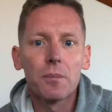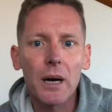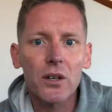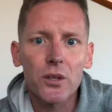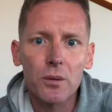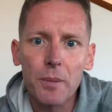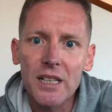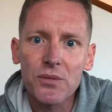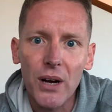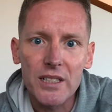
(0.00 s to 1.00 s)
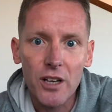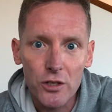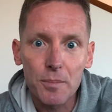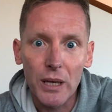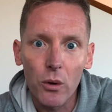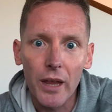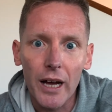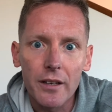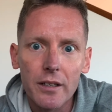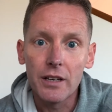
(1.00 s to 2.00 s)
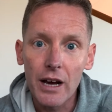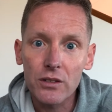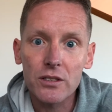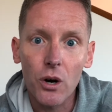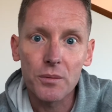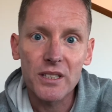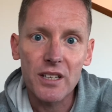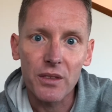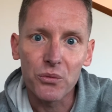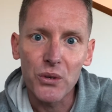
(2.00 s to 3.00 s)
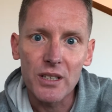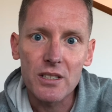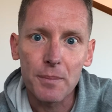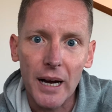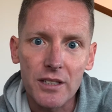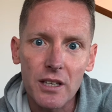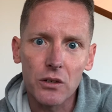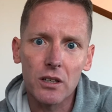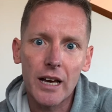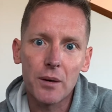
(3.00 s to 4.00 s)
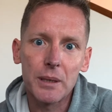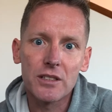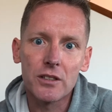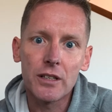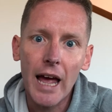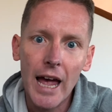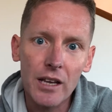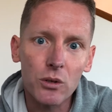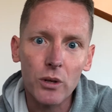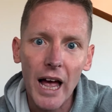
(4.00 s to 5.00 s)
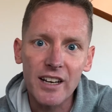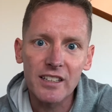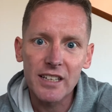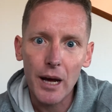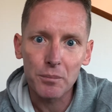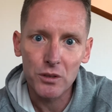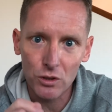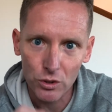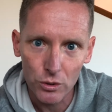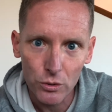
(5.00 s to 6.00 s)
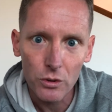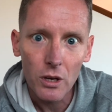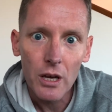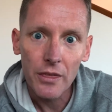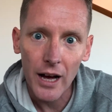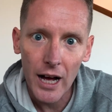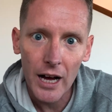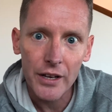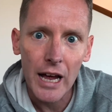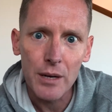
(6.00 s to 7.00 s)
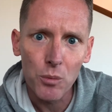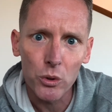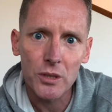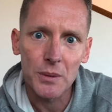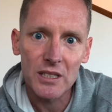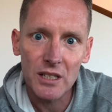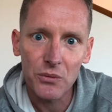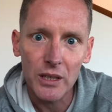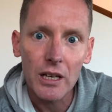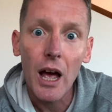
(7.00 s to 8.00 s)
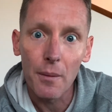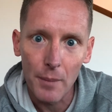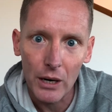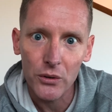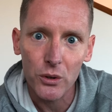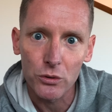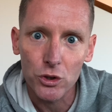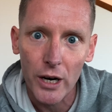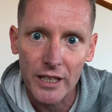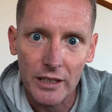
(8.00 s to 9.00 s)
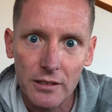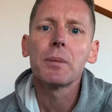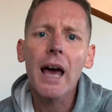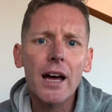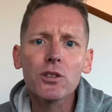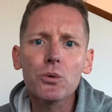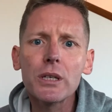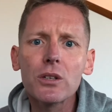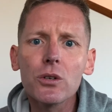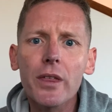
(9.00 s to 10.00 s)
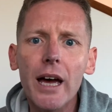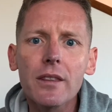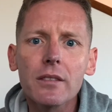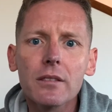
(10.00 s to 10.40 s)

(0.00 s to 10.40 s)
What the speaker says: marathon base phase goes beyond that. Now it's time to set the fitness base that will allow me to handle and adapt to the harder and more specific marathon training. But how do we do that?